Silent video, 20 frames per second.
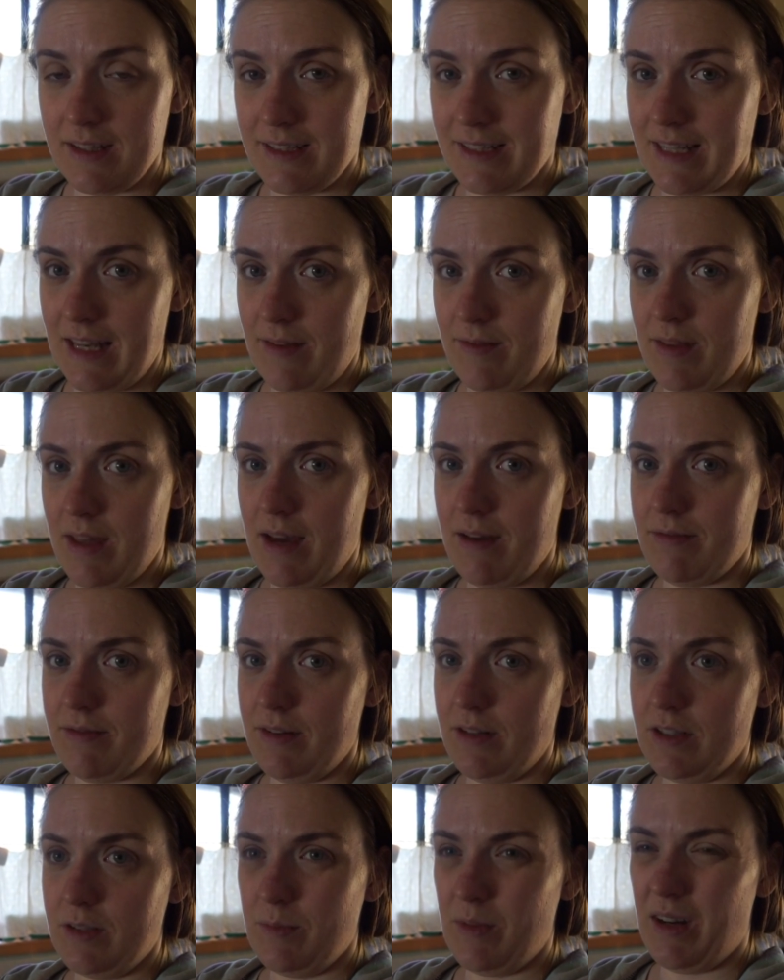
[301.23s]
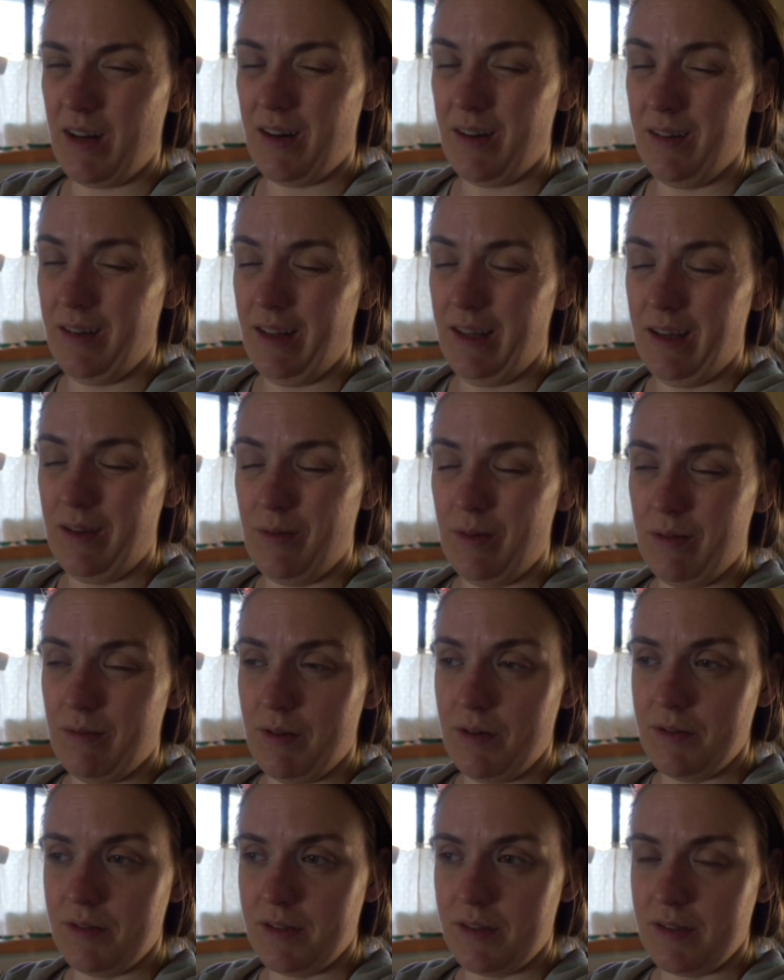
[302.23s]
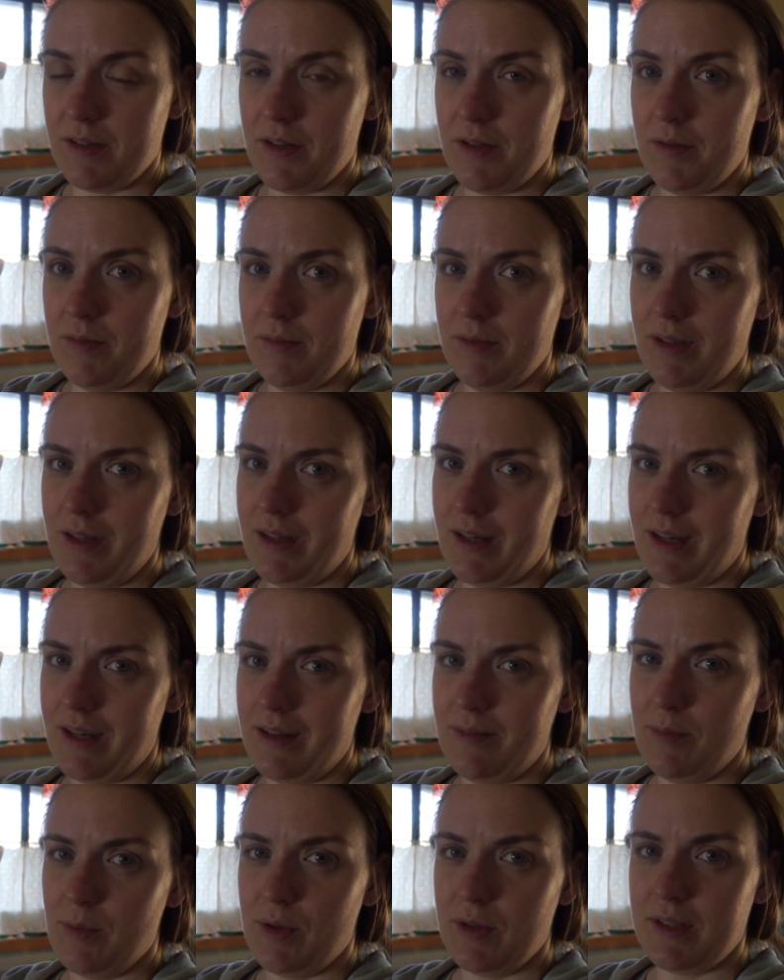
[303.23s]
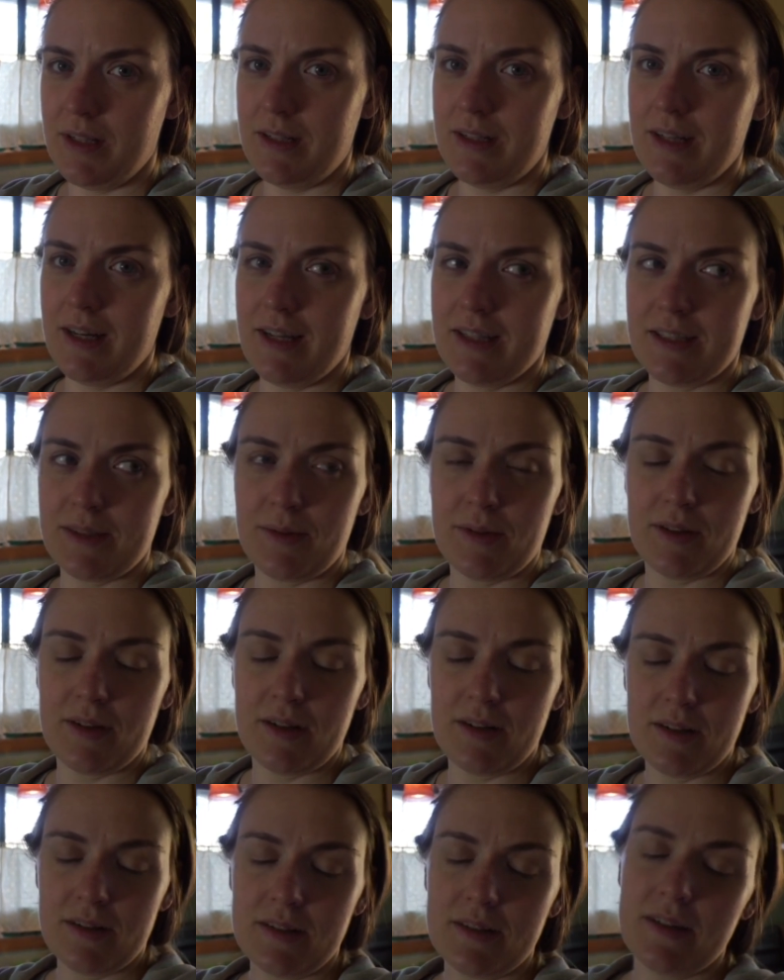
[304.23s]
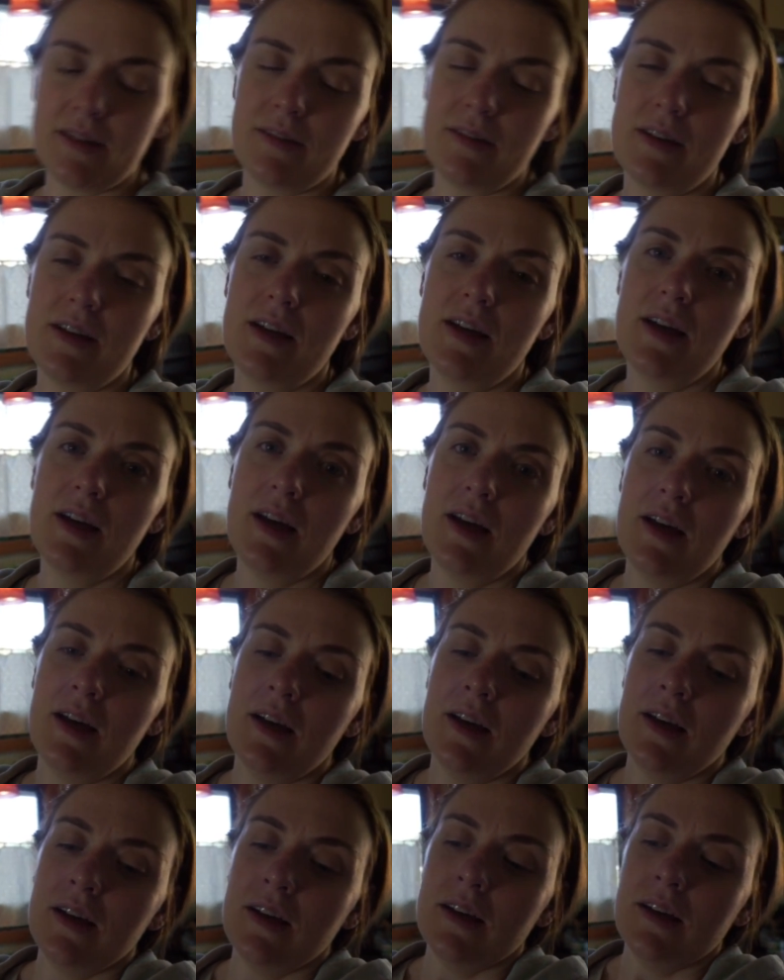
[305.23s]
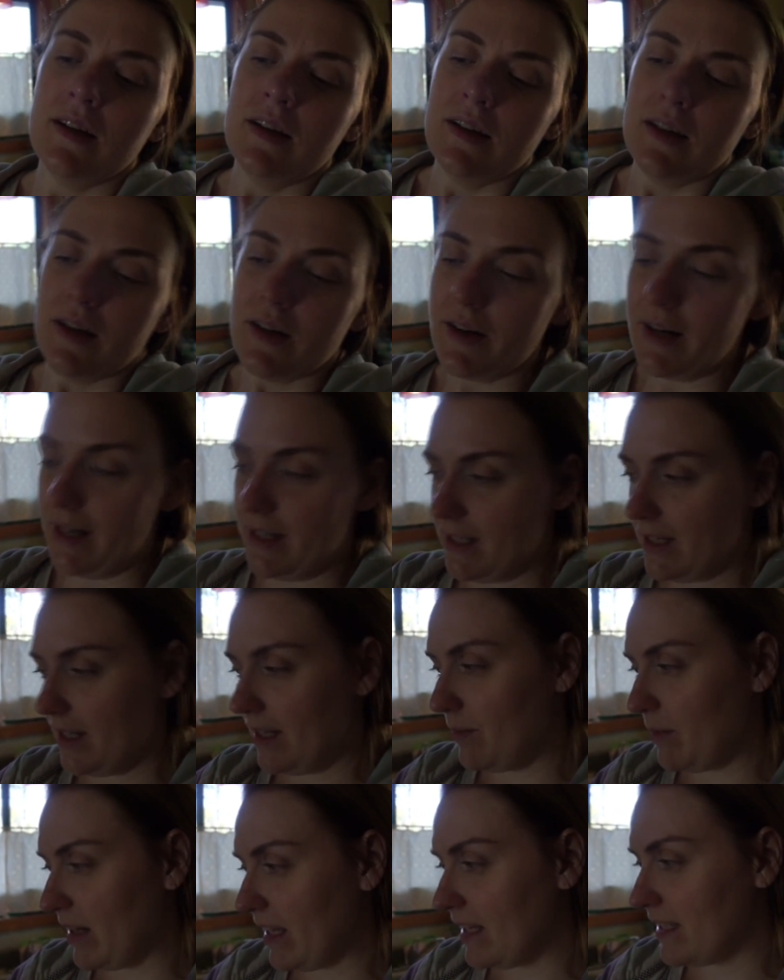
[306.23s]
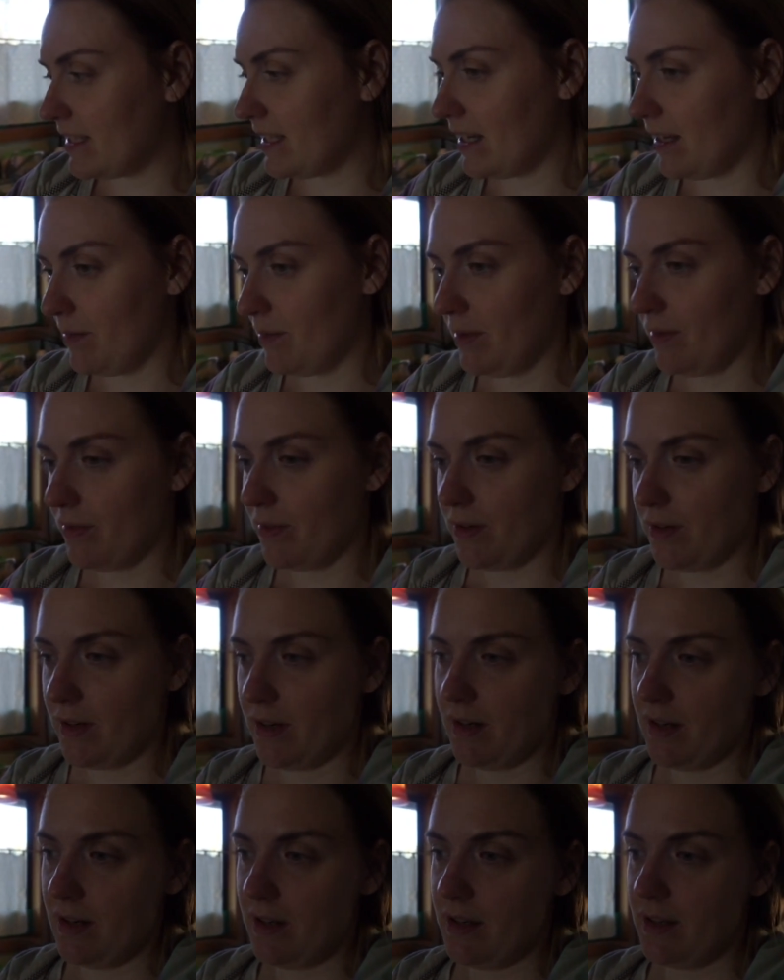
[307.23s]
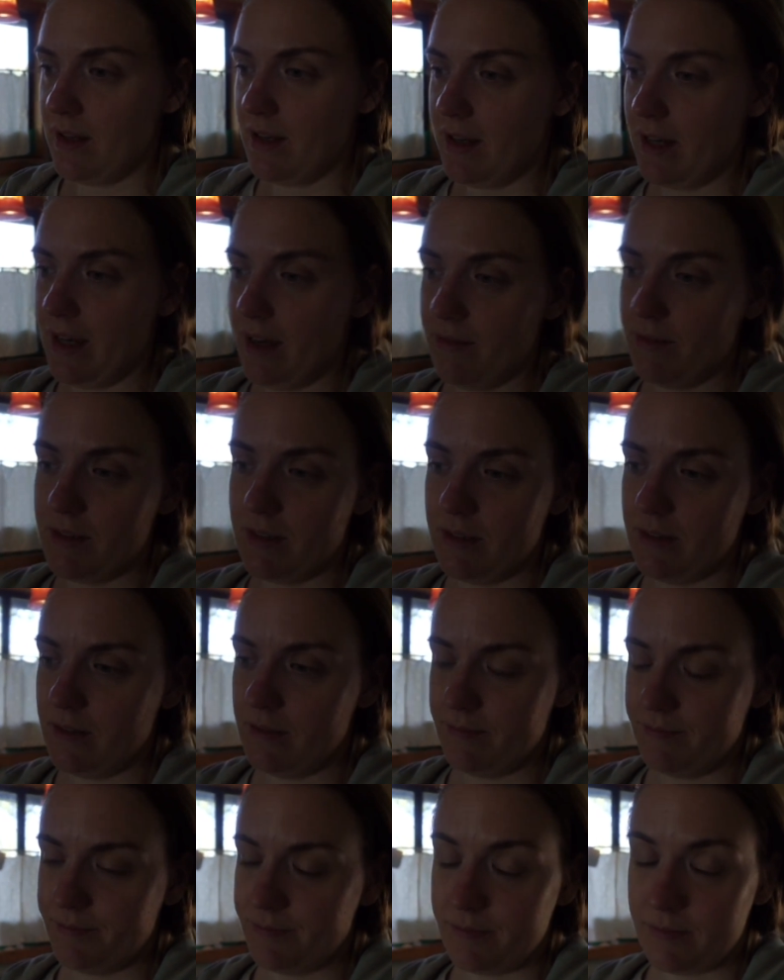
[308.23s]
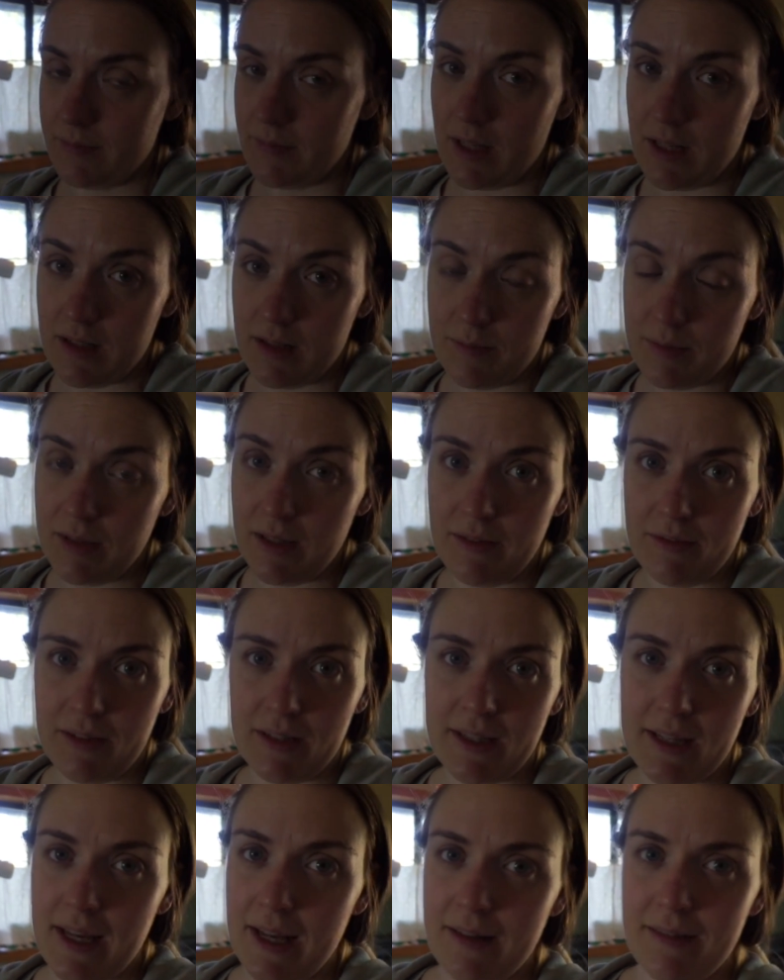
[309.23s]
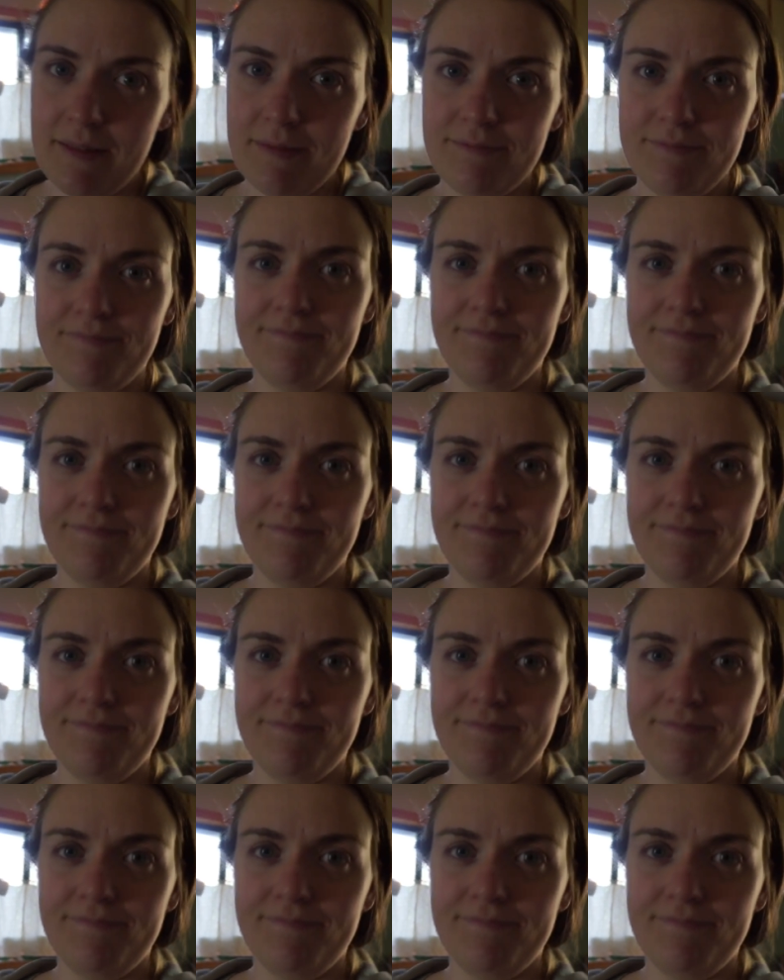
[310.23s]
can save that for tomorrow, like when Rose is home. Like I can multitask with her. So, all right, I'm gonna get set up before I have to end up leaving again.